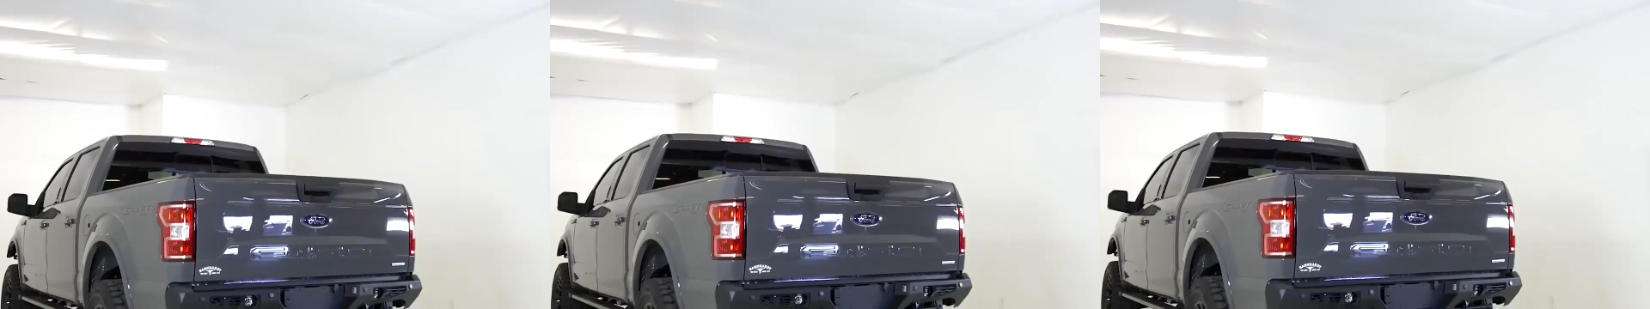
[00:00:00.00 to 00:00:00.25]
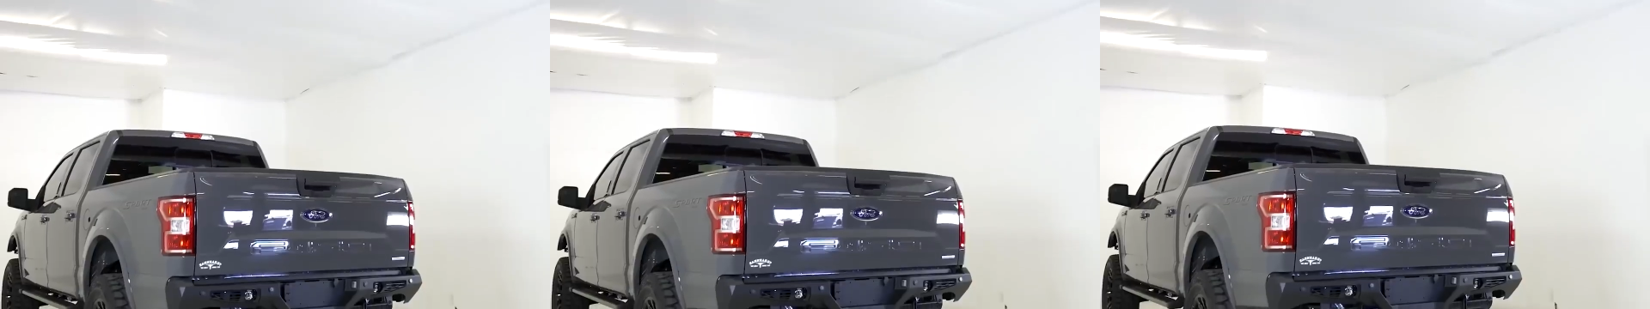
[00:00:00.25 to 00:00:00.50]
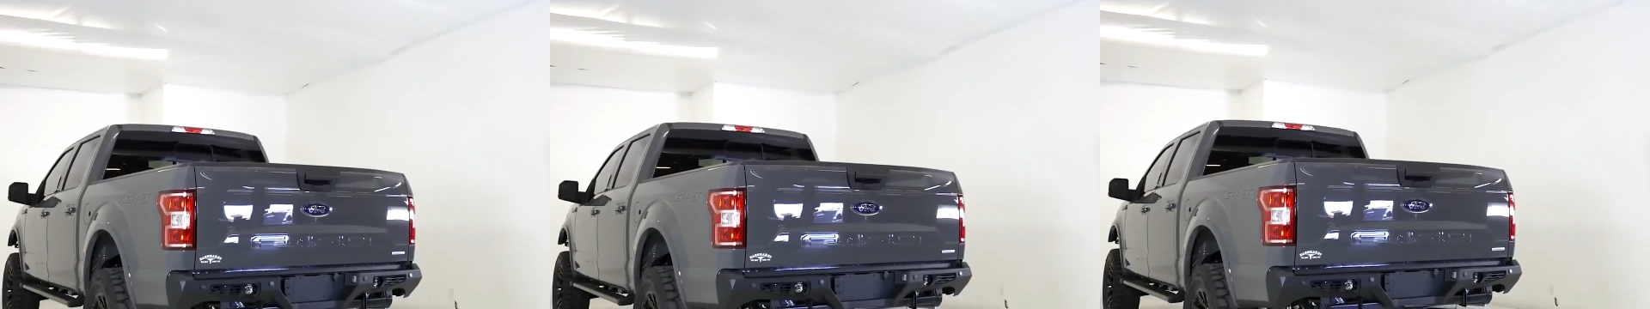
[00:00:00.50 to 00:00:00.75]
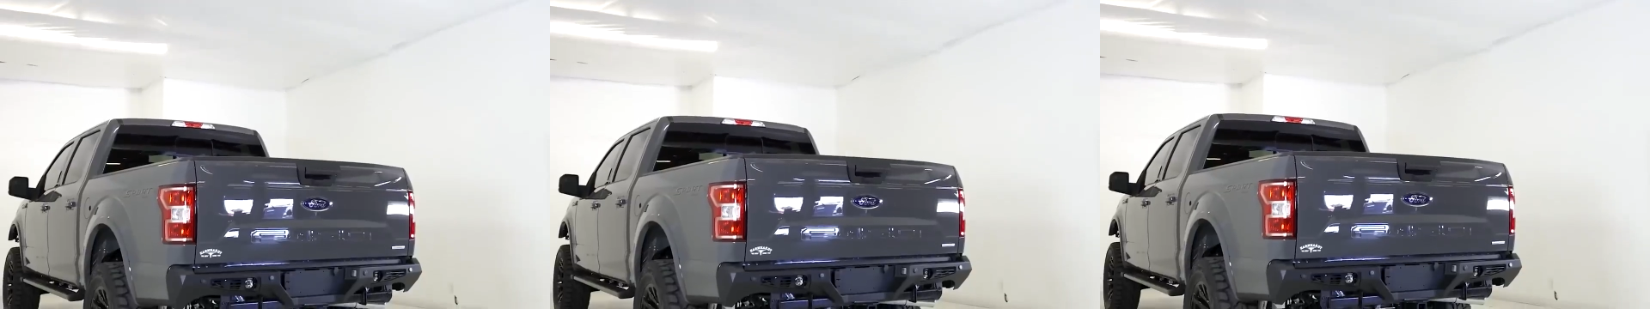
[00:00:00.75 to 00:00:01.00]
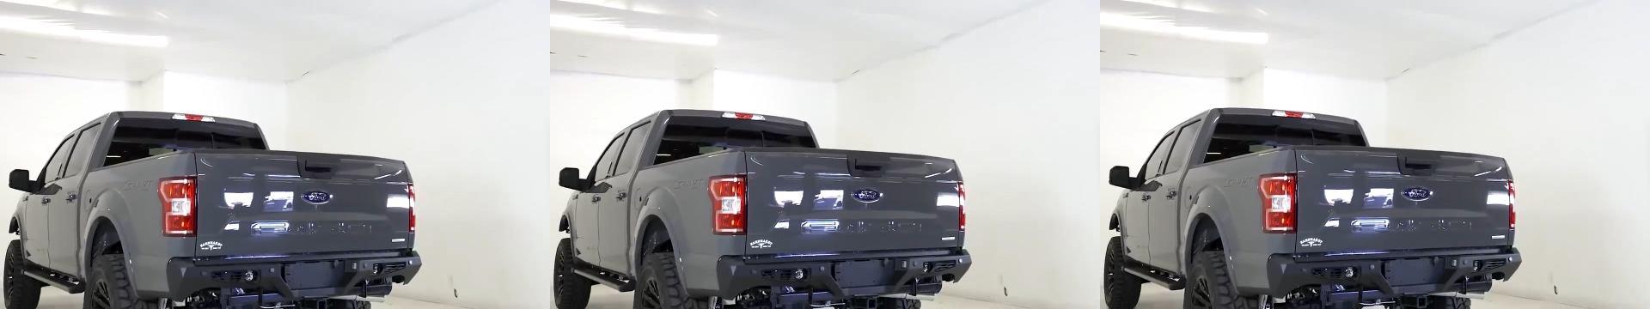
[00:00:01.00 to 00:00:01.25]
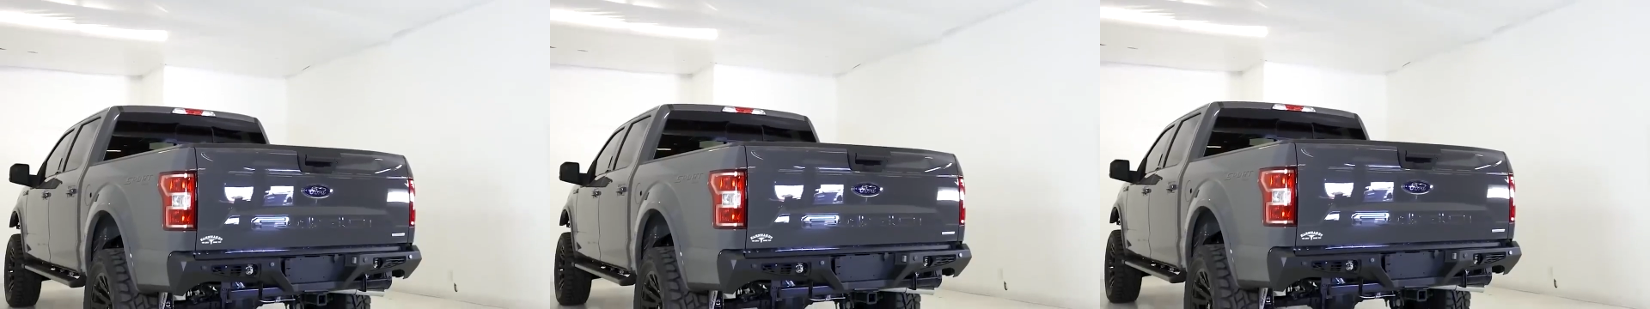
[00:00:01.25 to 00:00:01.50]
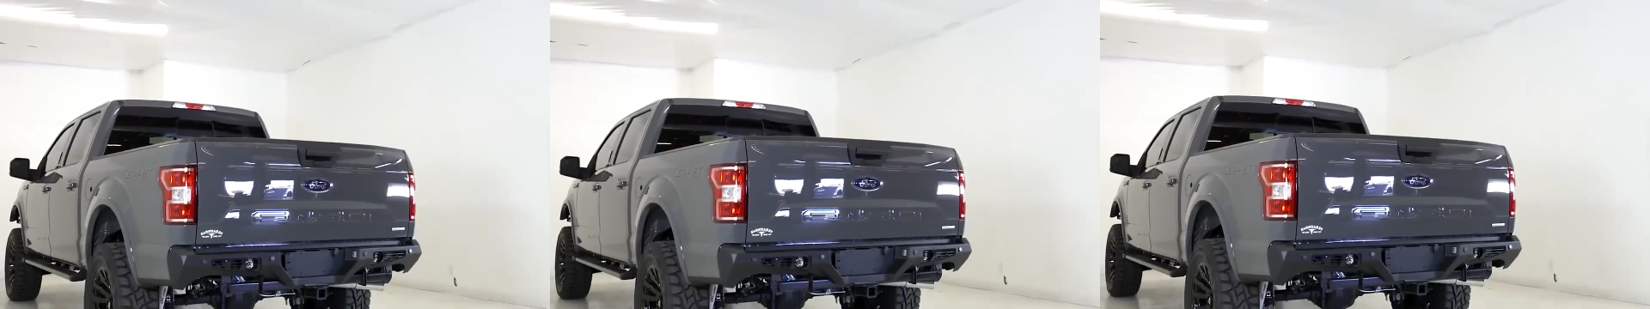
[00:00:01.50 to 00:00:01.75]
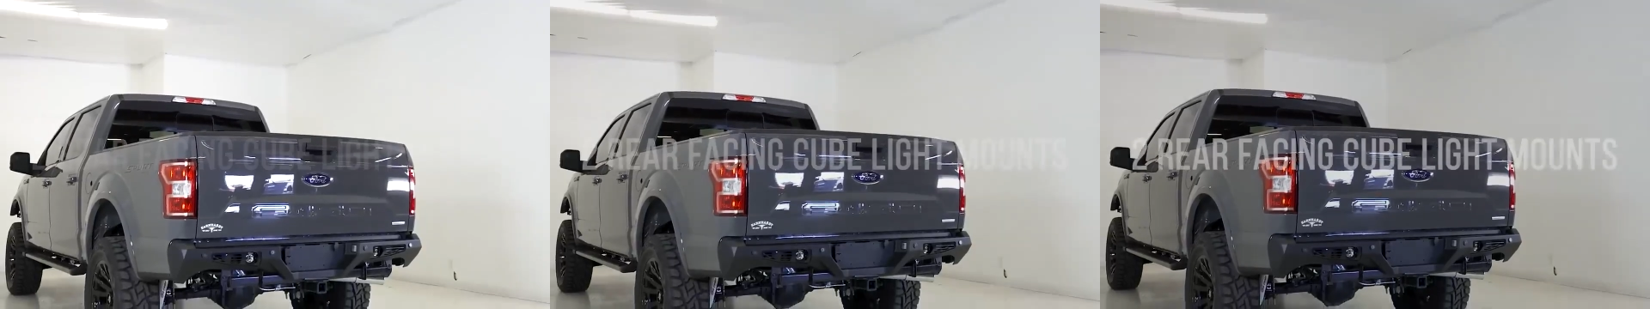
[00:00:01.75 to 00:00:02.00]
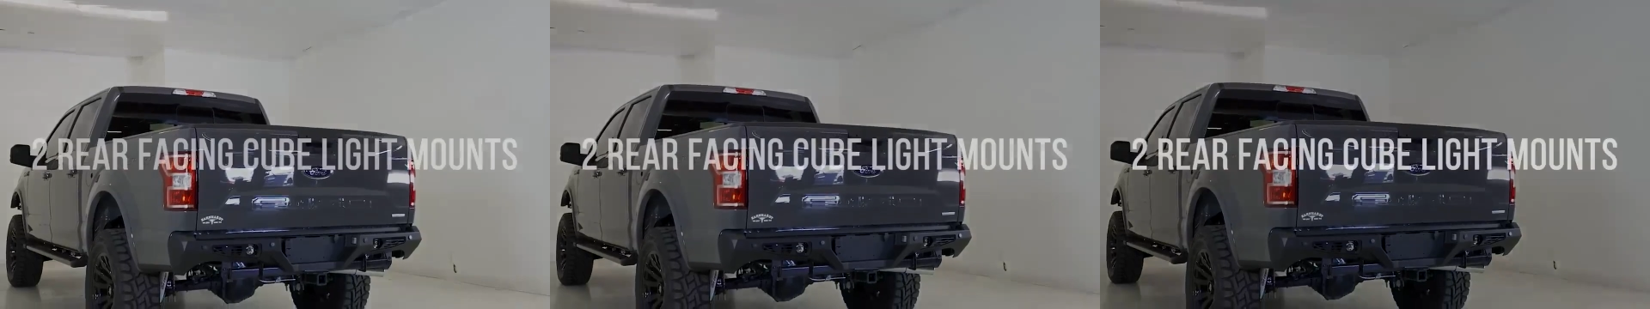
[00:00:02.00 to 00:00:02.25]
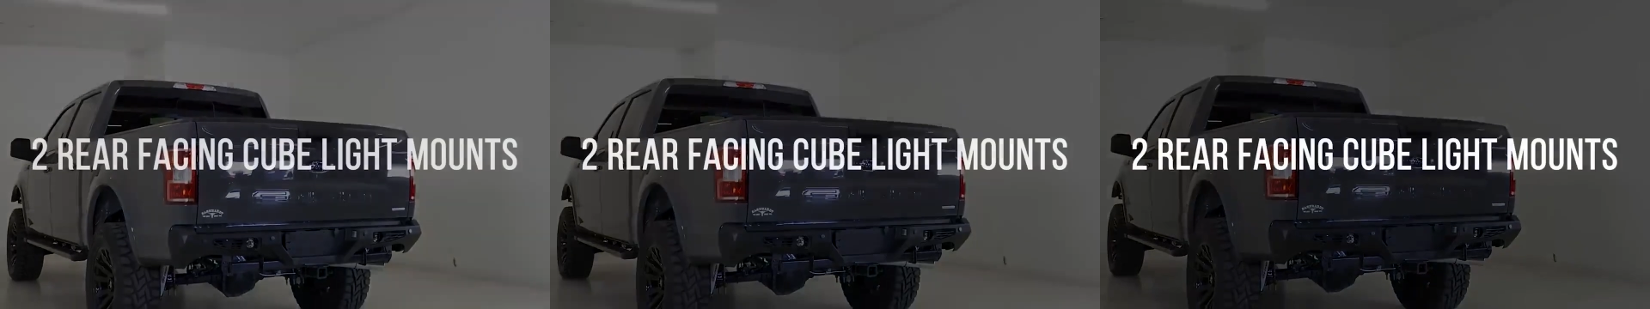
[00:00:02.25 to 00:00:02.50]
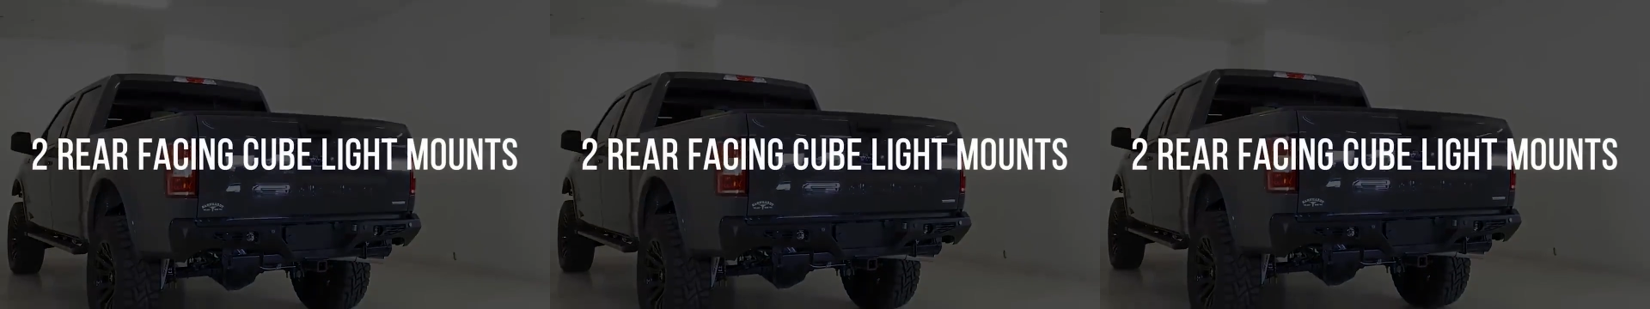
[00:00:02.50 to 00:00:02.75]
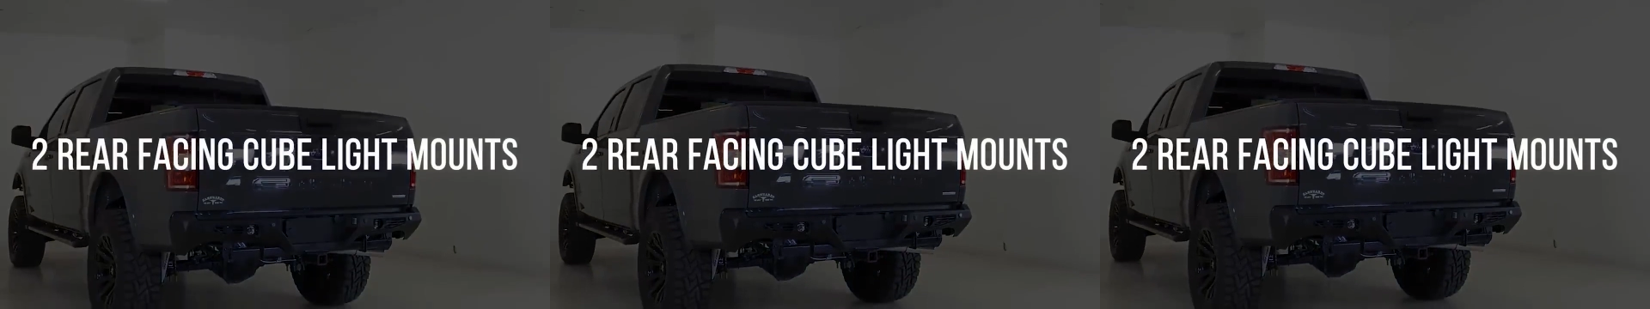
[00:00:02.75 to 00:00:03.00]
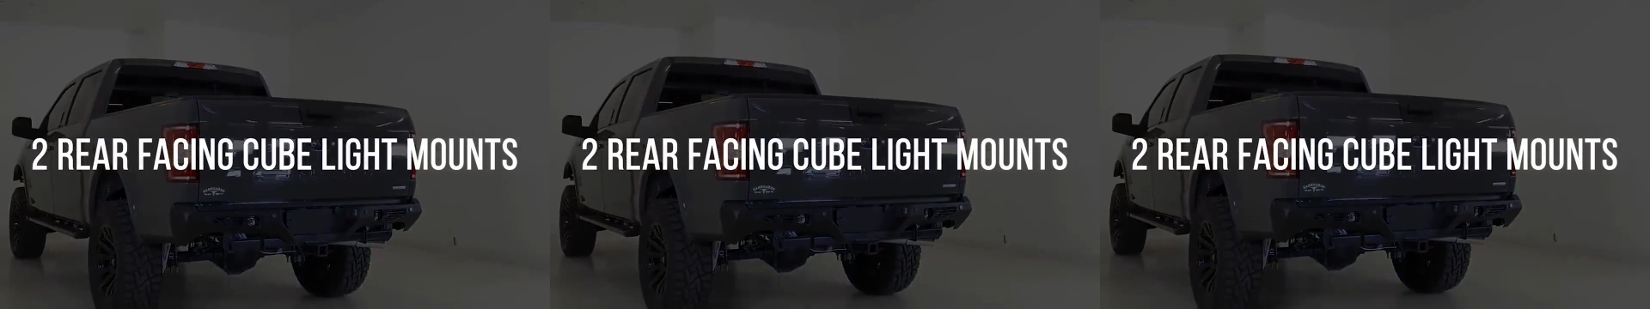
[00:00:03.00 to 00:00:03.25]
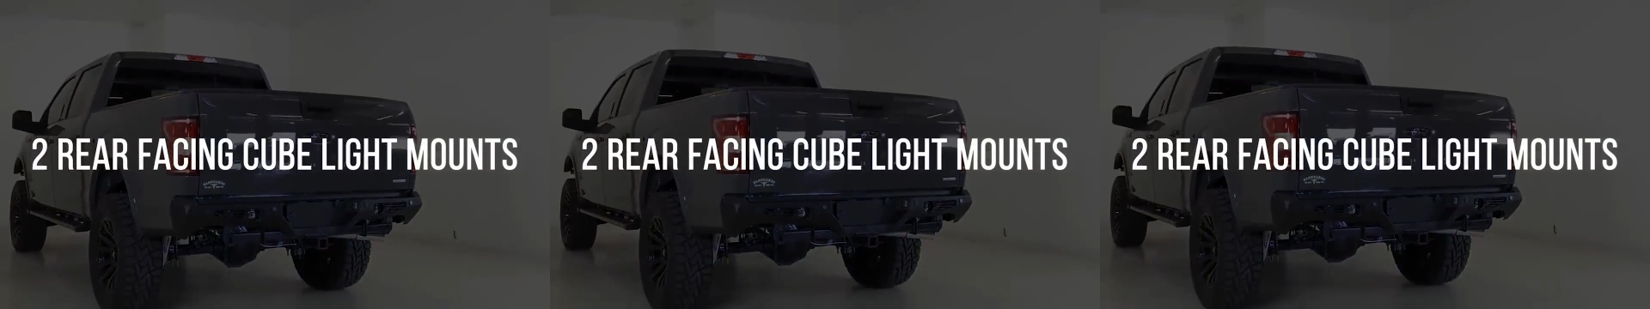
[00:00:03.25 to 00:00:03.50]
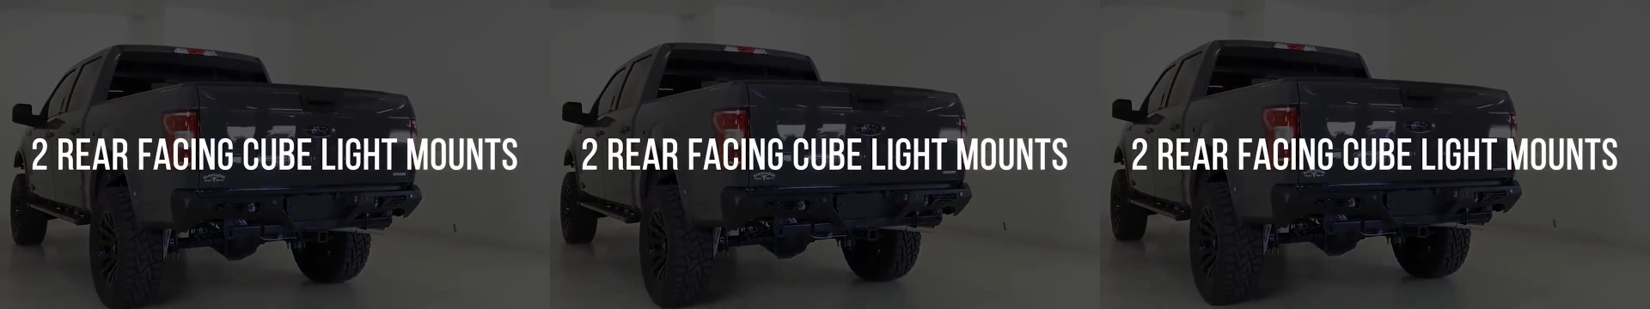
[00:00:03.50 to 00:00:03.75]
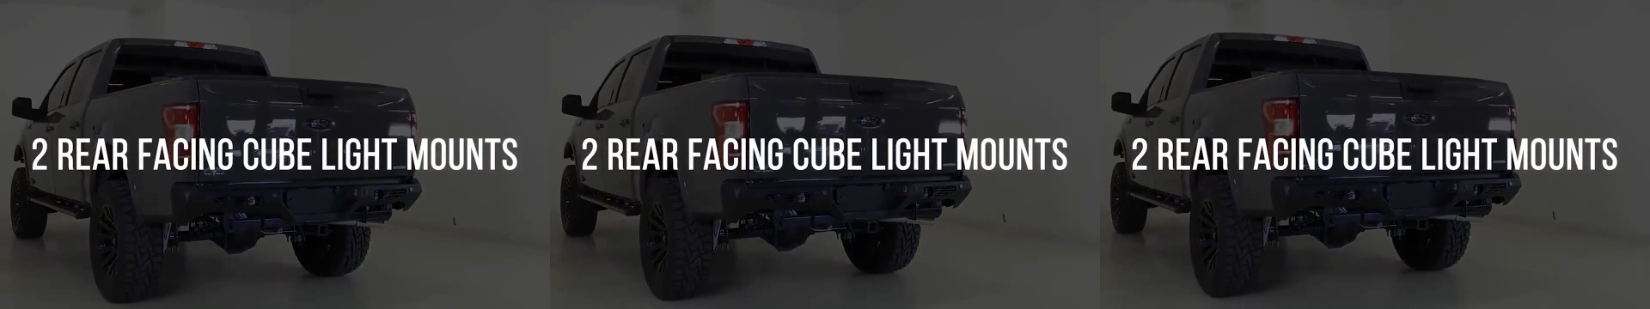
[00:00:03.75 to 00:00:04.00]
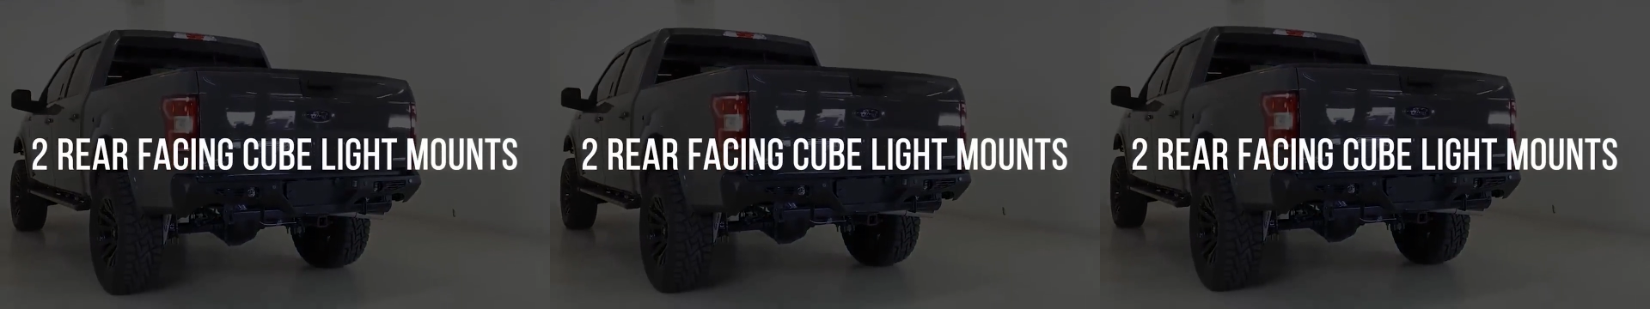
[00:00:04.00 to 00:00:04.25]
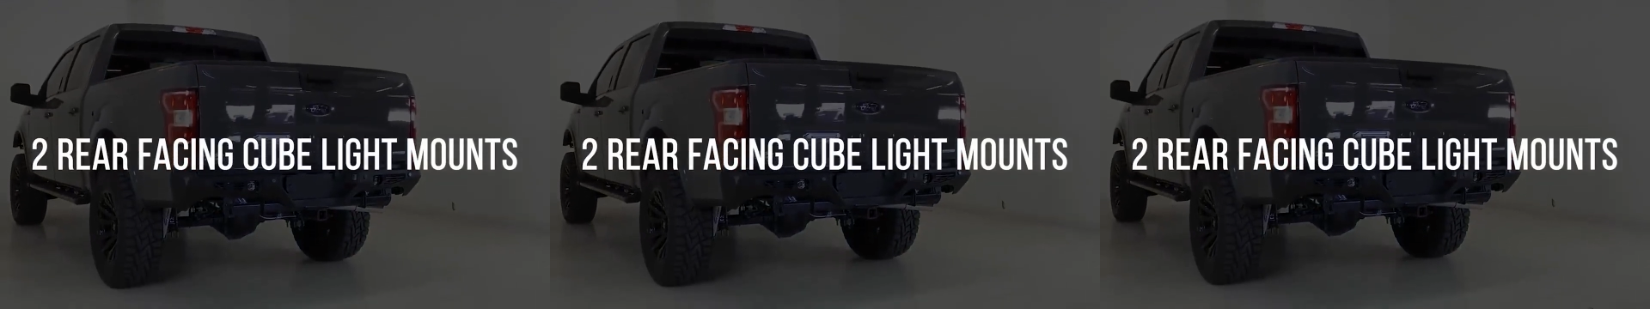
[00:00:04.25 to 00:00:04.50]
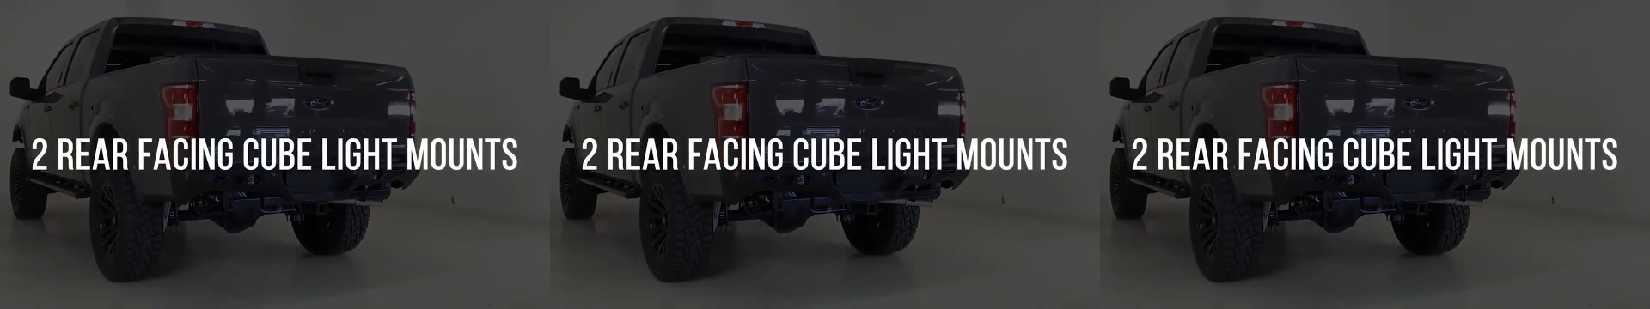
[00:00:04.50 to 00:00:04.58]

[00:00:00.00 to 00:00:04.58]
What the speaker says: (no speaker visible)